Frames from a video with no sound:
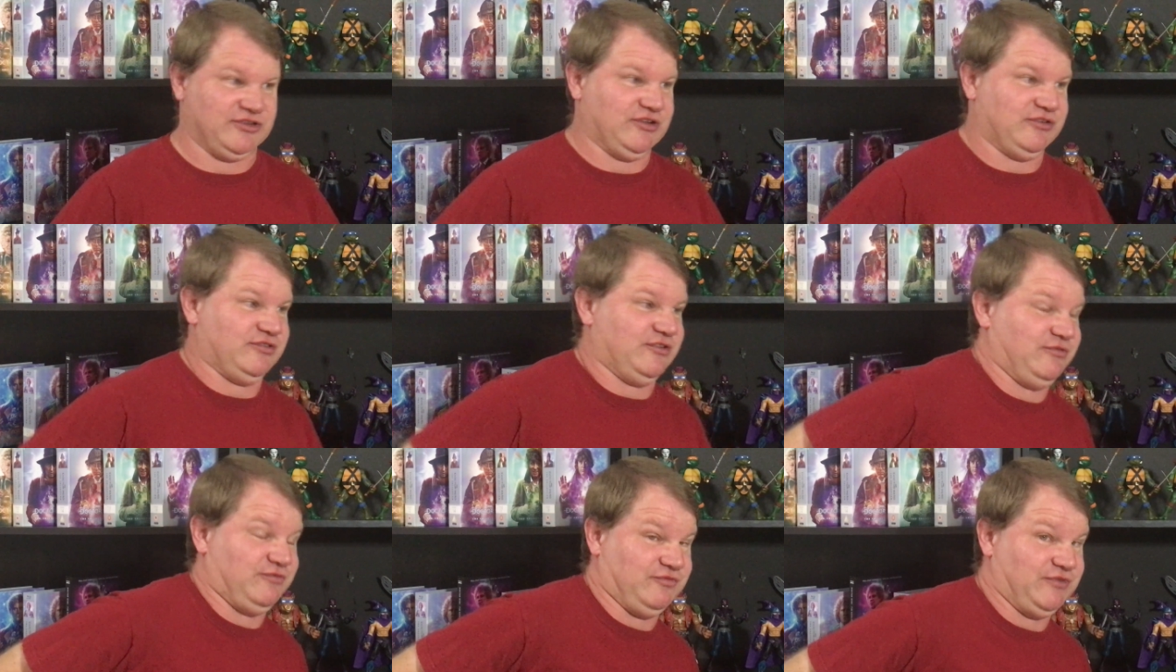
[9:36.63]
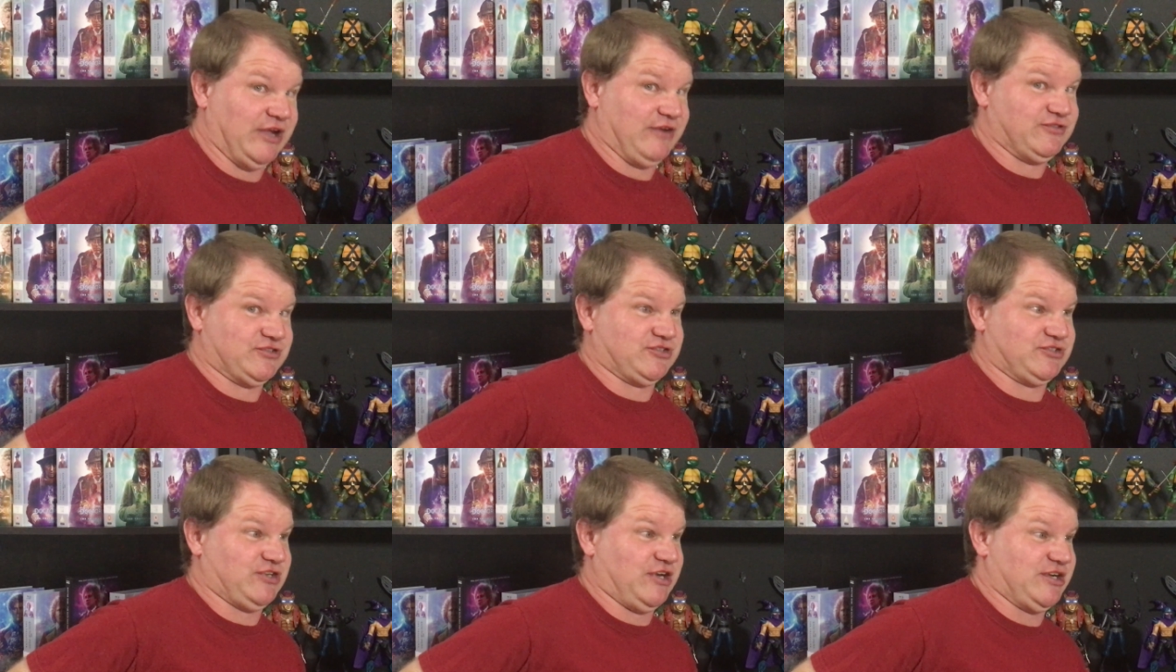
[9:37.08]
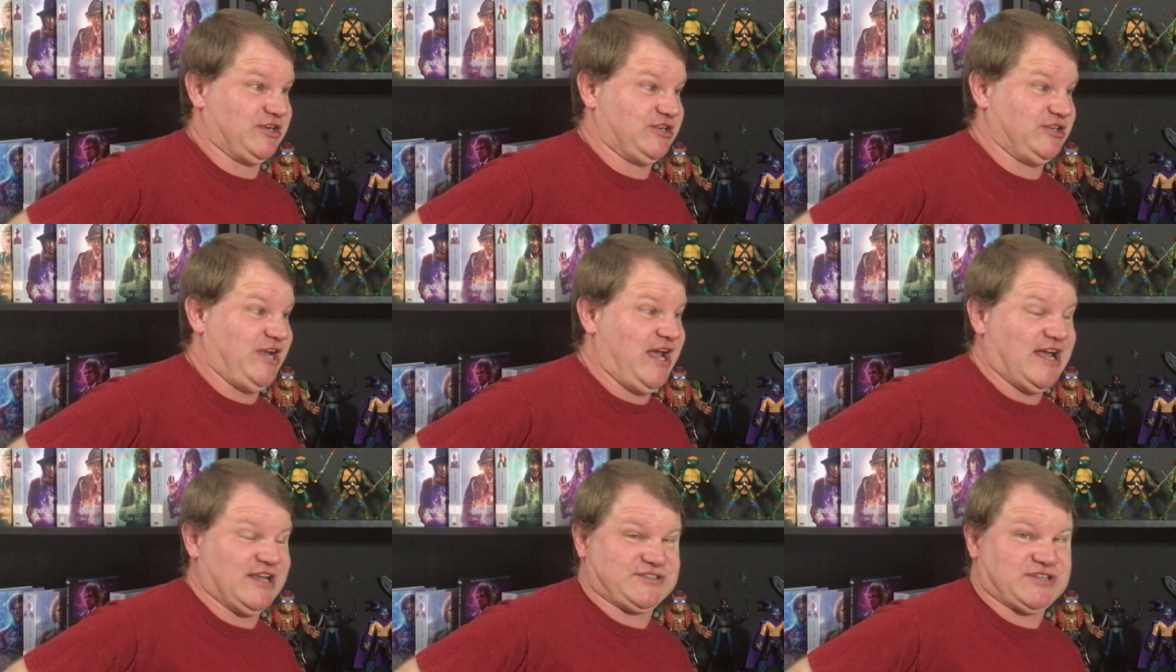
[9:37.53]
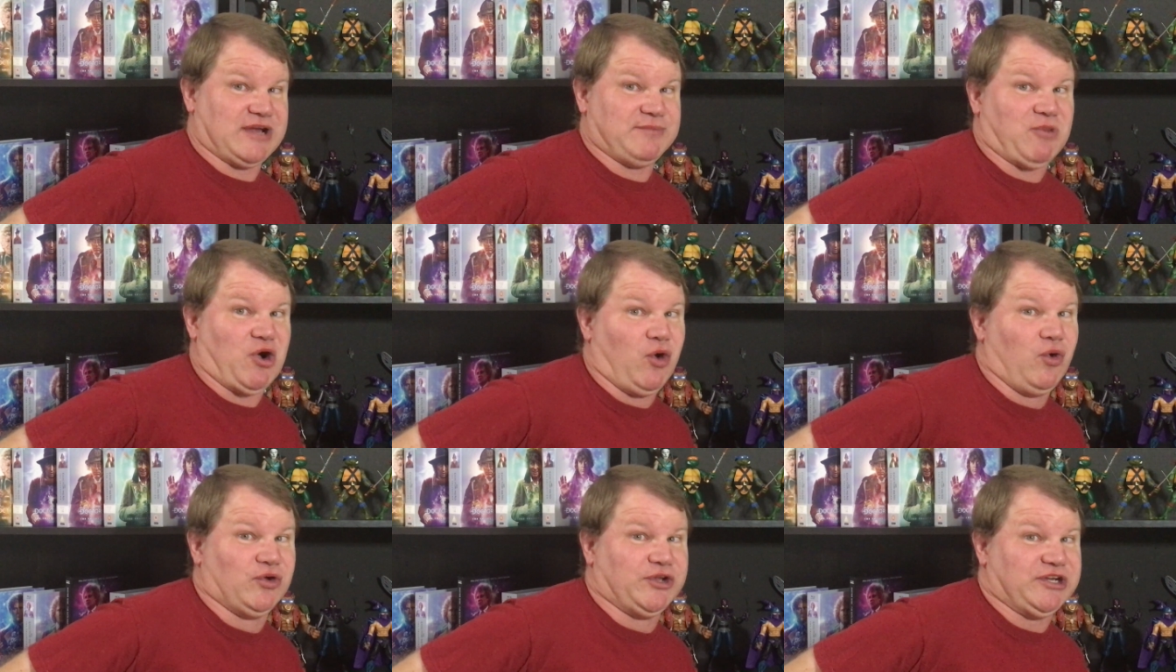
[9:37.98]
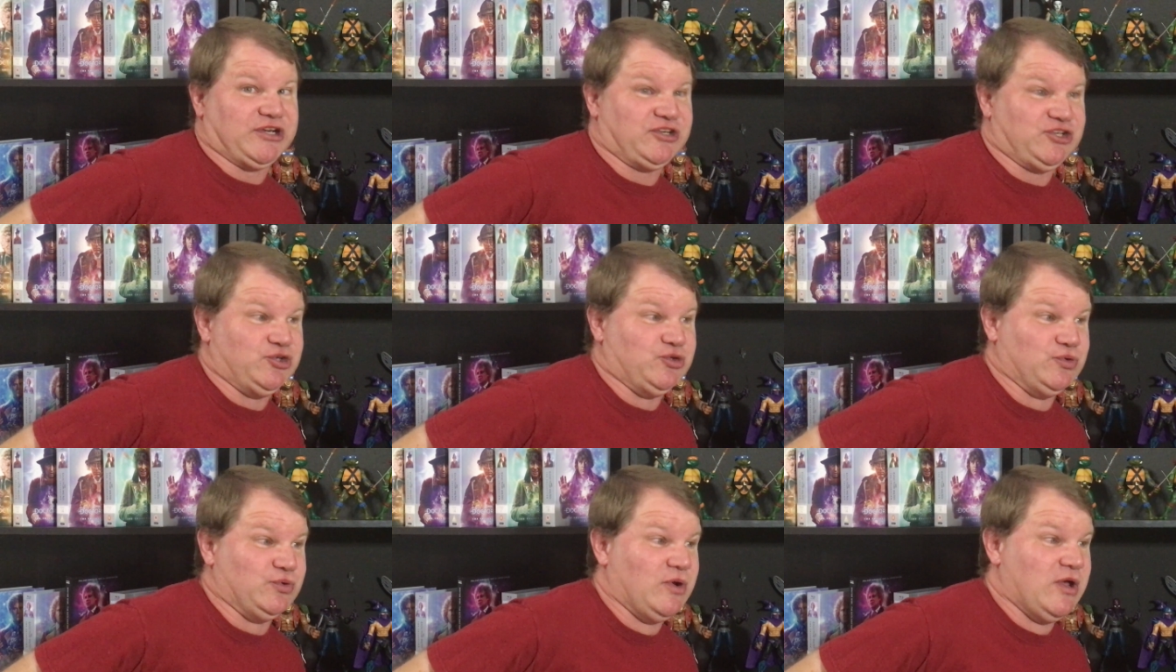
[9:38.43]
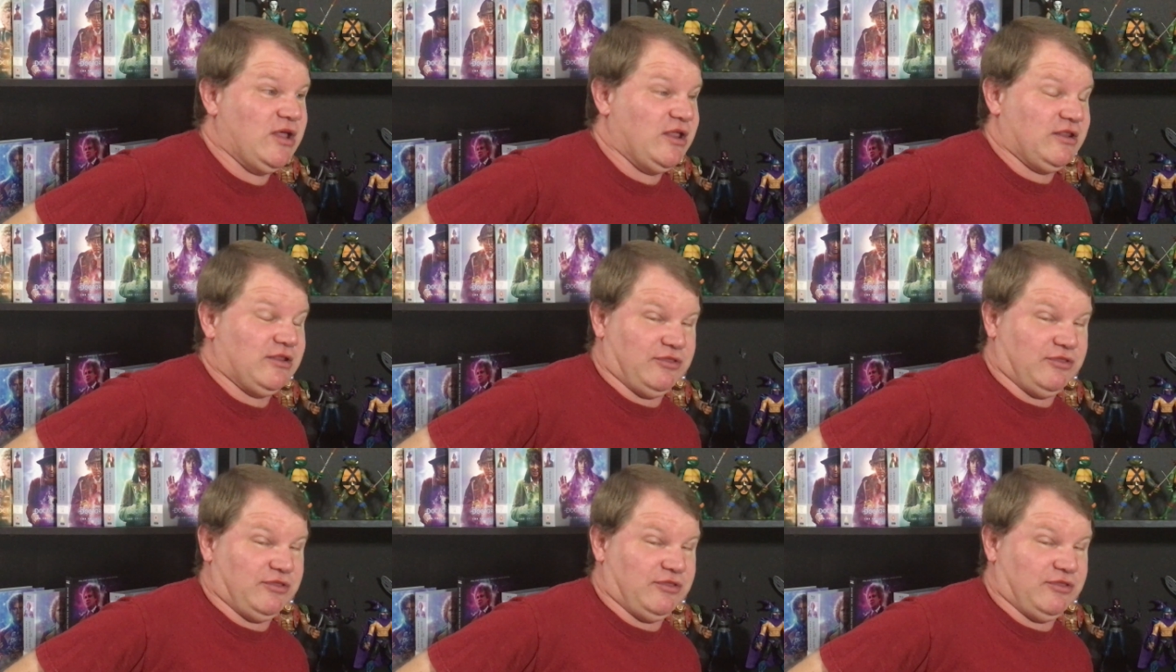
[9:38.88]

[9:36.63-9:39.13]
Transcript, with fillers: And Davis is like, yes, I'm holding you,